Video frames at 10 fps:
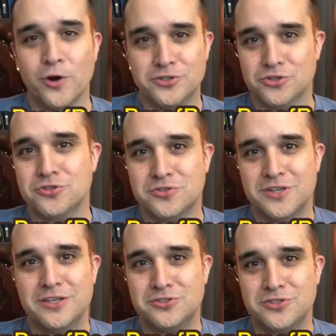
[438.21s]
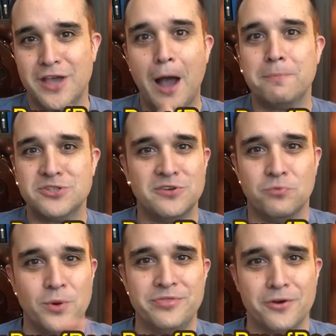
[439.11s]
It's the opposite of
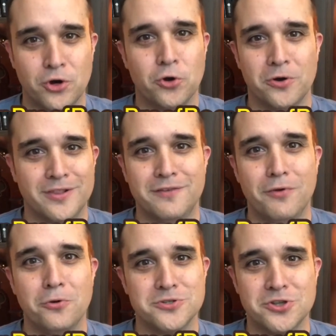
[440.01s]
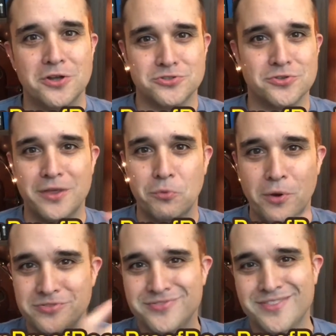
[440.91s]
what they're currently focused on, so they
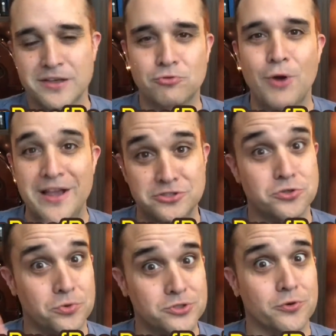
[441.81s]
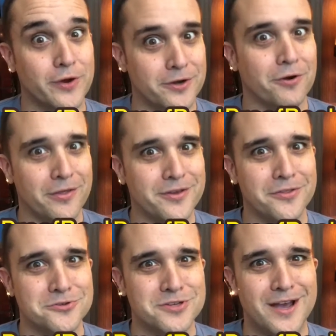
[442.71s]
want the grass is always greener on the
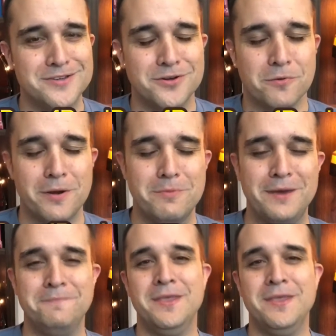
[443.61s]
other side. You know what I mean?